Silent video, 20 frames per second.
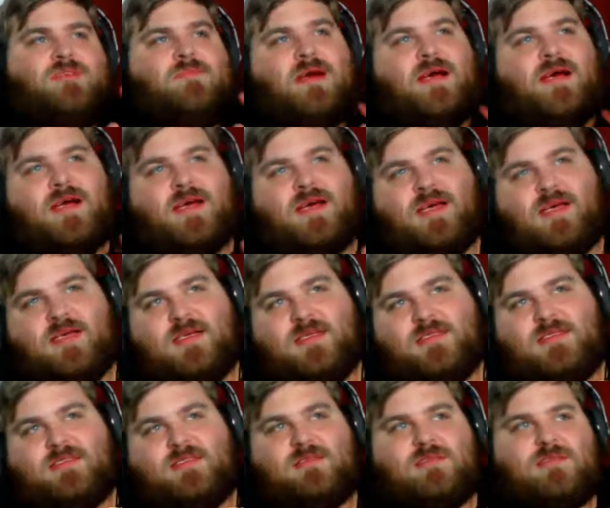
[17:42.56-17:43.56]

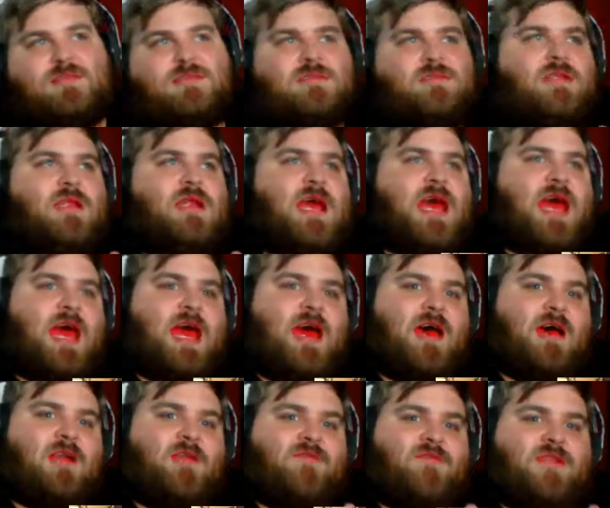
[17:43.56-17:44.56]
reached my
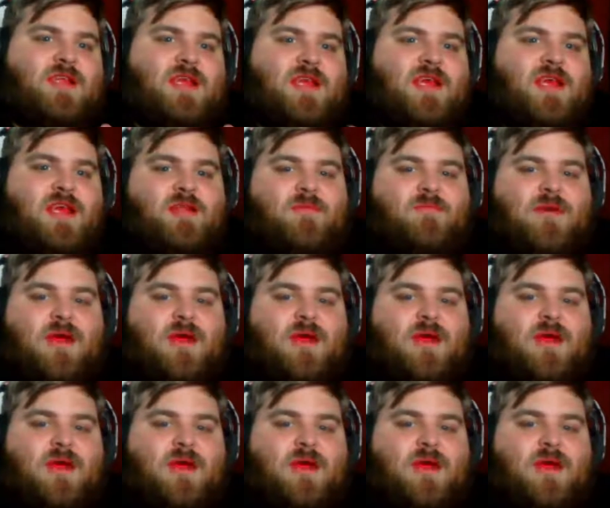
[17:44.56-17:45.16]
out of